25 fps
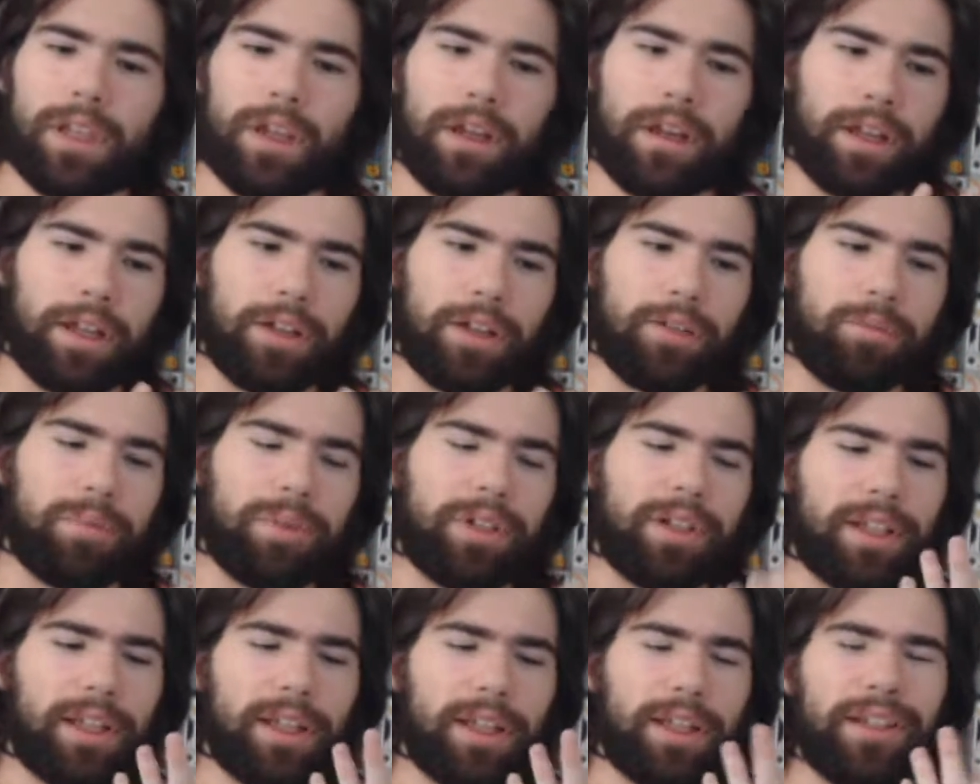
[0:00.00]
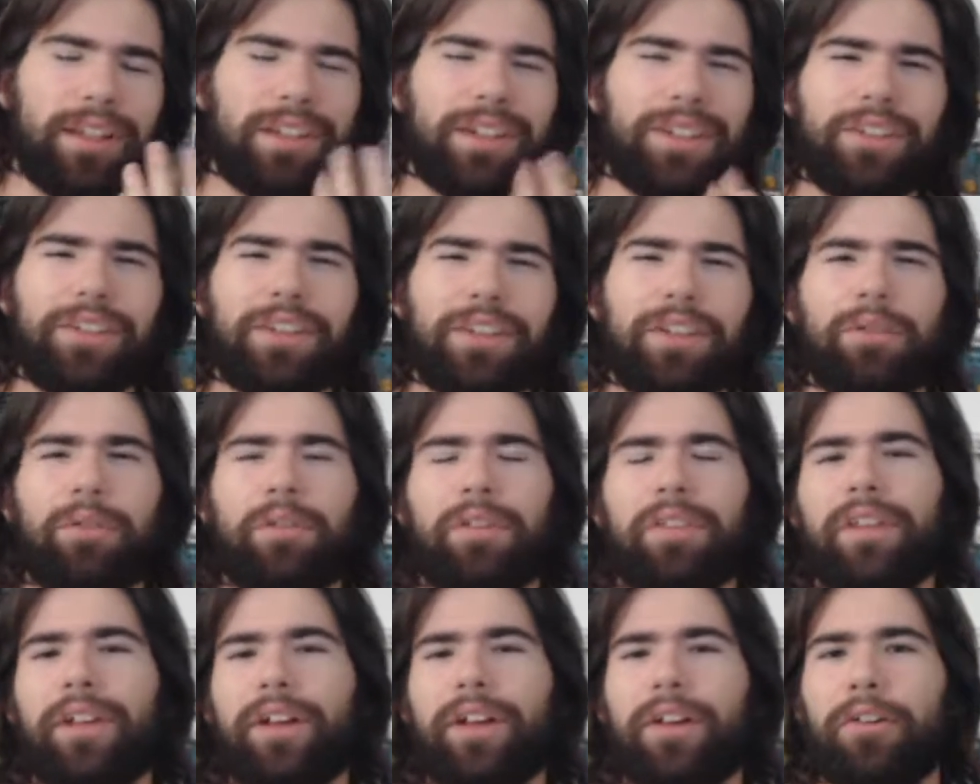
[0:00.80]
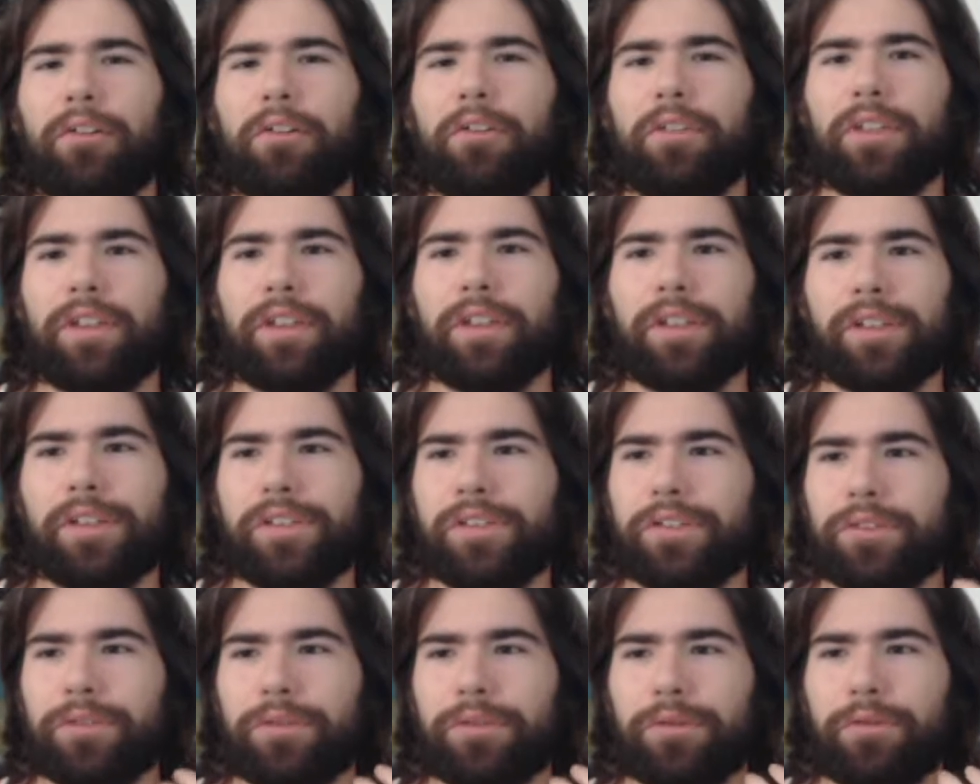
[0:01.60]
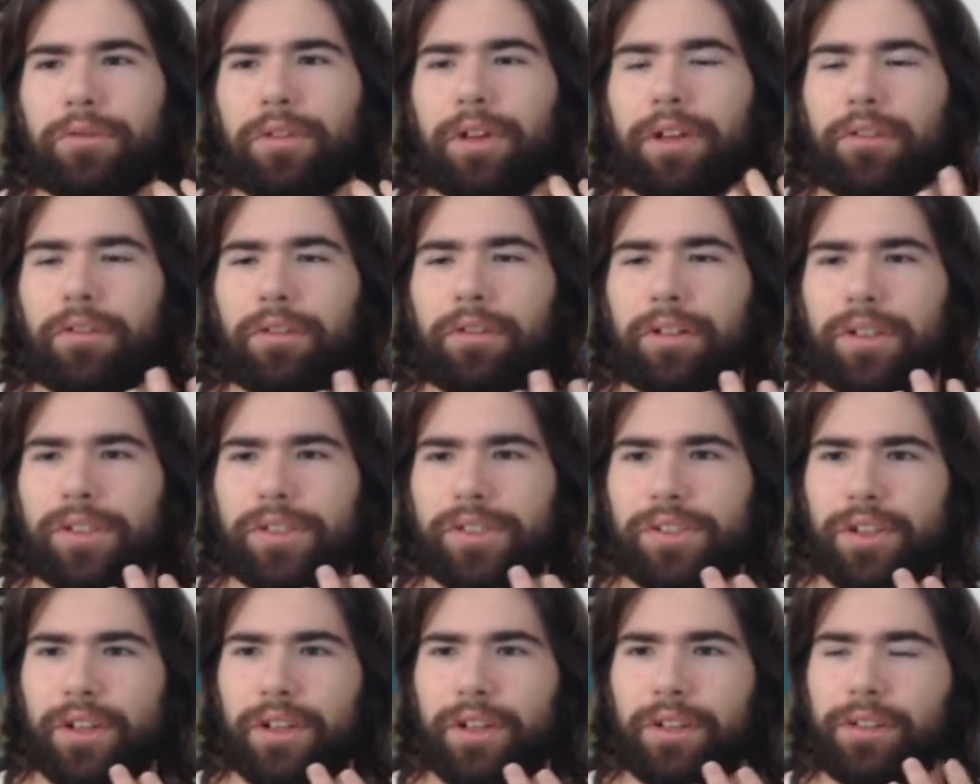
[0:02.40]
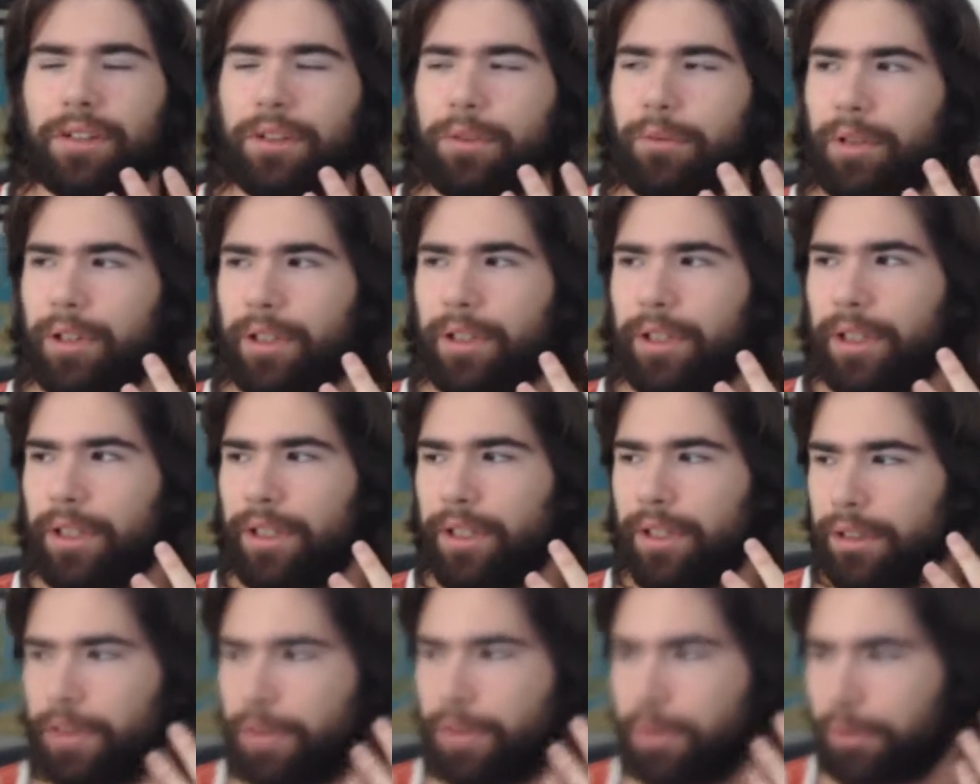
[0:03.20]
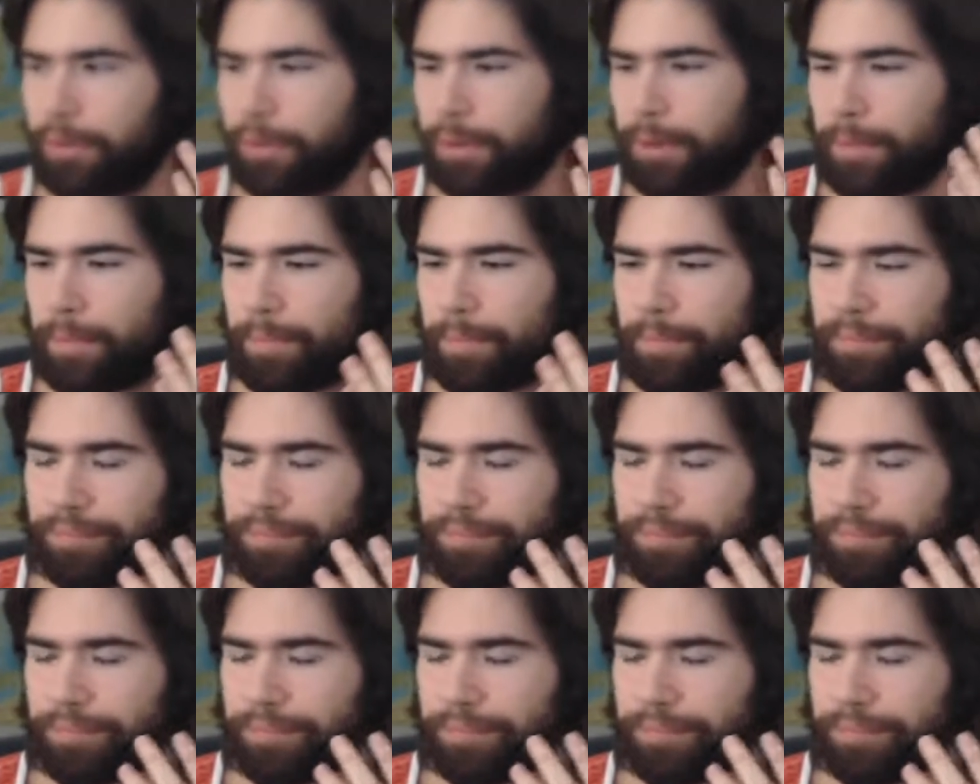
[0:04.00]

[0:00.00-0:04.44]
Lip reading: I've been kind of dealing with a health issue. I don't exactly want to get into it,